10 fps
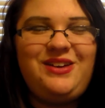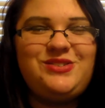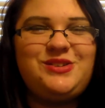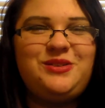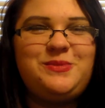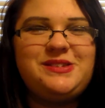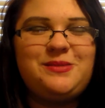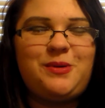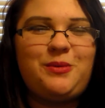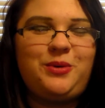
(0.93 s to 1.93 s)
Hey YouTube, it's
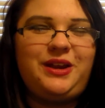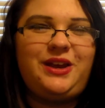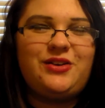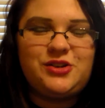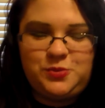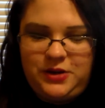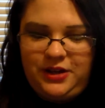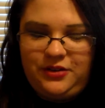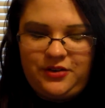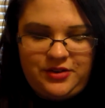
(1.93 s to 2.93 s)
Lip Balm Queen here. Just
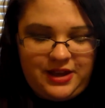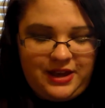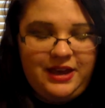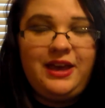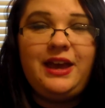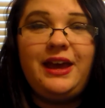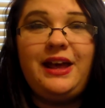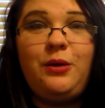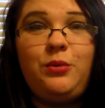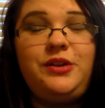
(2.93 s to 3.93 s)
want to on here today
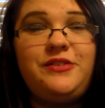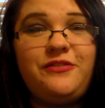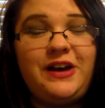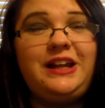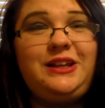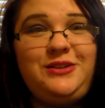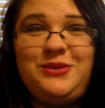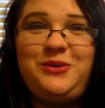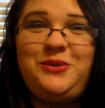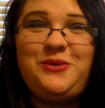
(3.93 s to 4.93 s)
and I wanted to finally
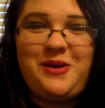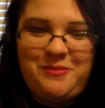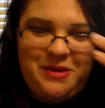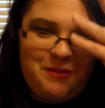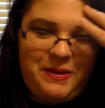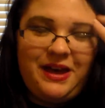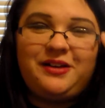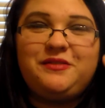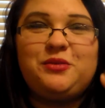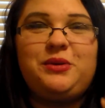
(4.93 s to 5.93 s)
do my
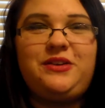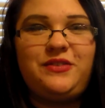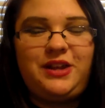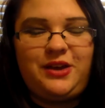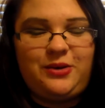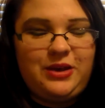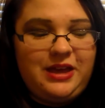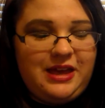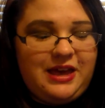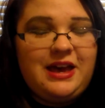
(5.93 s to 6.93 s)
palette of the week video.
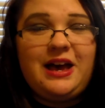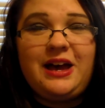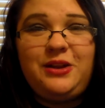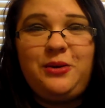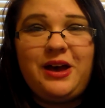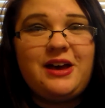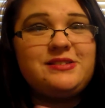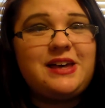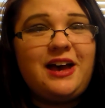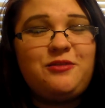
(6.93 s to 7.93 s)
I know
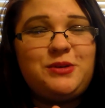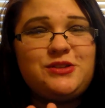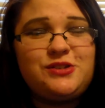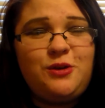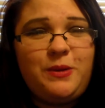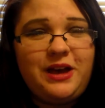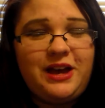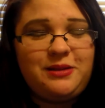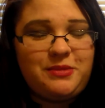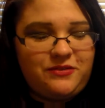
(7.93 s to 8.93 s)
guys, I have been so
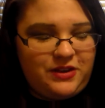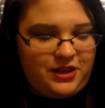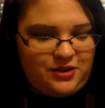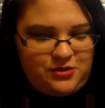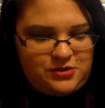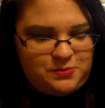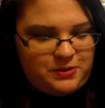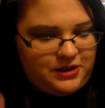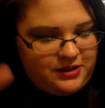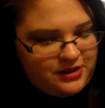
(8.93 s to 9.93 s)
behind in my videos
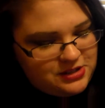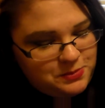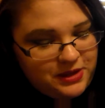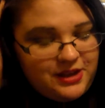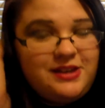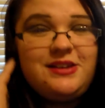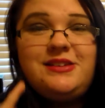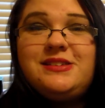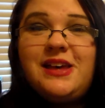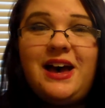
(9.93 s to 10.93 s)
but it's
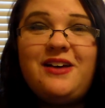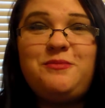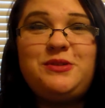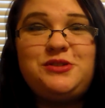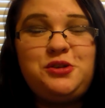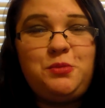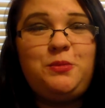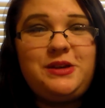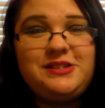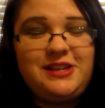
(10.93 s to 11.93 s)
because I have been super
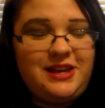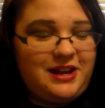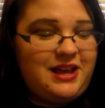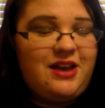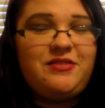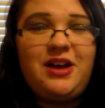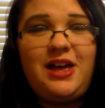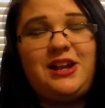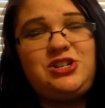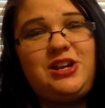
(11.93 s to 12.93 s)
busy and I have not
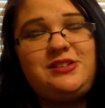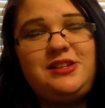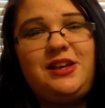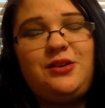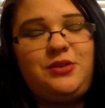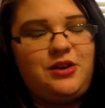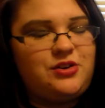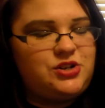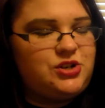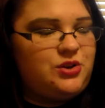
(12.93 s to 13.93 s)
had a chance to get on here
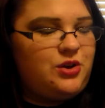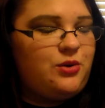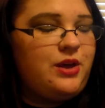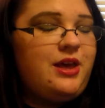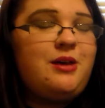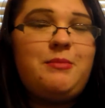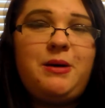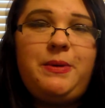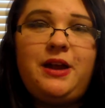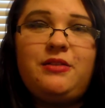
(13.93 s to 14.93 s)
and show you
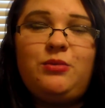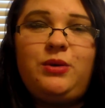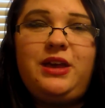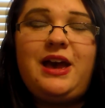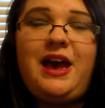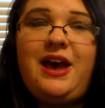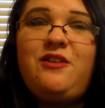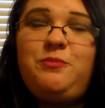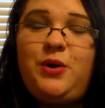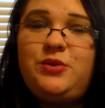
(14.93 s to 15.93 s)
my palette of the week. I
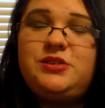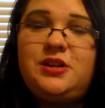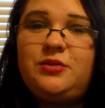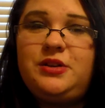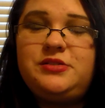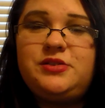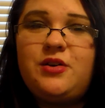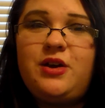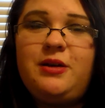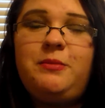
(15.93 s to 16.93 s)
have posted it on
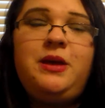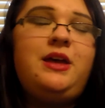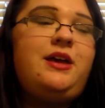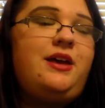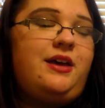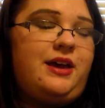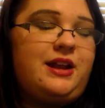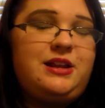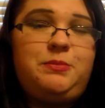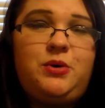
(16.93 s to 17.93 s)
Instagram
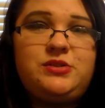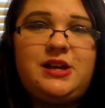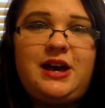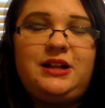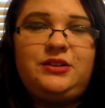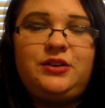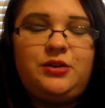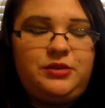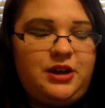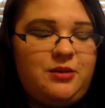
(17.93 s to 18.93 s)
and I did post an
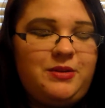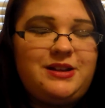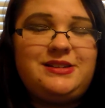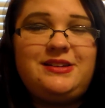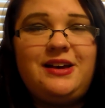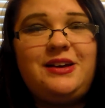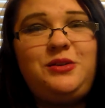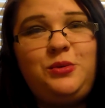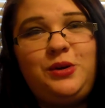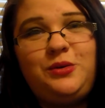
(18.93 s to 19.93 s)
look on there but I did not
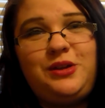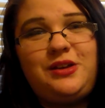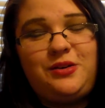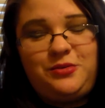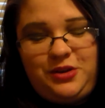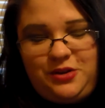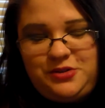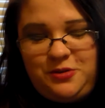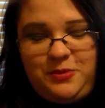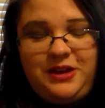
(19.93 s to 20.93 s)
do it on it on
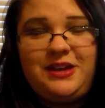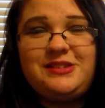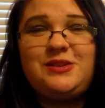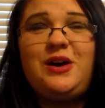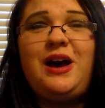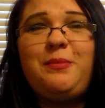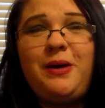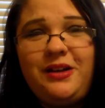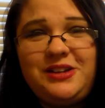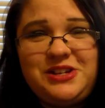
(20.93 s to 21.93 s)
YouTube yet so I
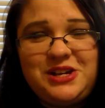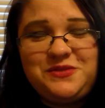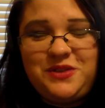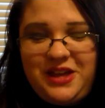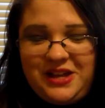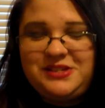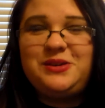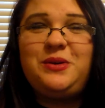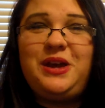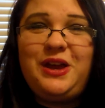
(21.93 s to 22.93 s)
apologize for that.
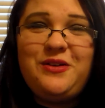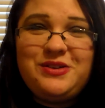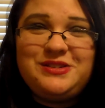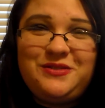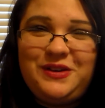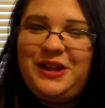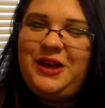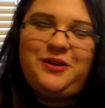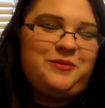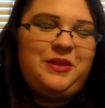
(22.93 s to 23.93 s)
So here is the
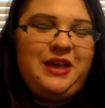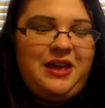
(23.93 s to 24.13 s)
video.